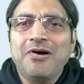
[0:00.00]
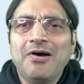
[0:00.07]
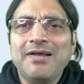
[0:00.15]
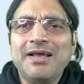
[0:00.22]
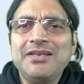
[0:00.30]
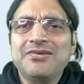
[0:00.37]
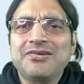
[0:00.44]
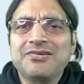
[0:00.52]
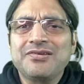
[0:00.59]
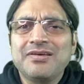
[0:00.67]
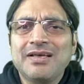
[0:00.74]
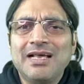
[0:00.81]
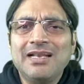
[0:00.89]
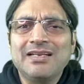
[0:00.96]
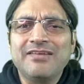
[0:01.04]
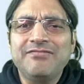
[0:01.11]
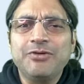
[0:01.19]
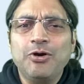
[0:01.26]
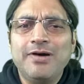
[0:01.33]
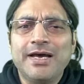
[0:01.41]
Alright, I'll
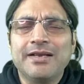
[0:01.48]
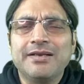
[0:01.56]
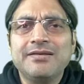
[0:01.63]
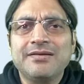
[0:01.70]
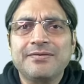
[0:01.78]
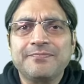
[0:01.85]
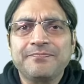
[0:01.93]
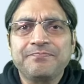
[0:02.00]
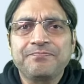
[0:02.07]
give you a hint.